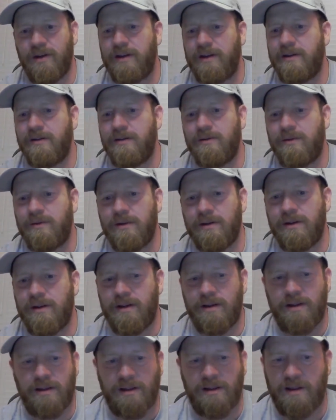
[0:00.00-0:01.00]
and
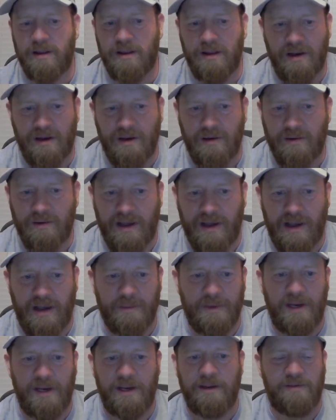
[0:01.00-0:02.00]
how
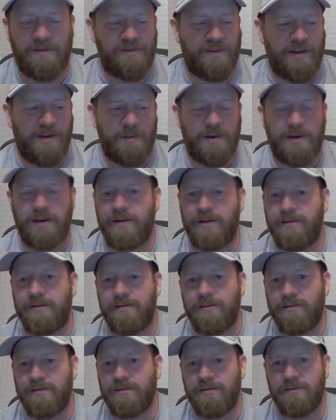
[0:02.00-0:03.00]
many
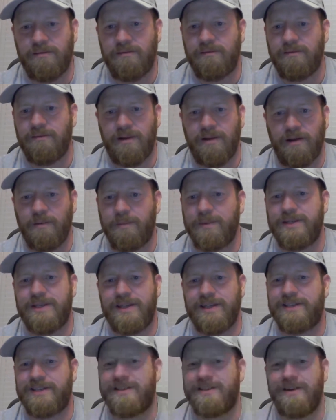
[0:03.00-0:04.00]

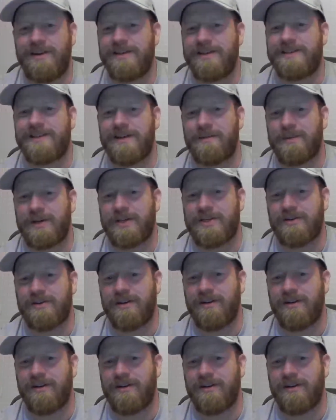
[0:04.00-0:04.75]
LPCs do you need to see a picture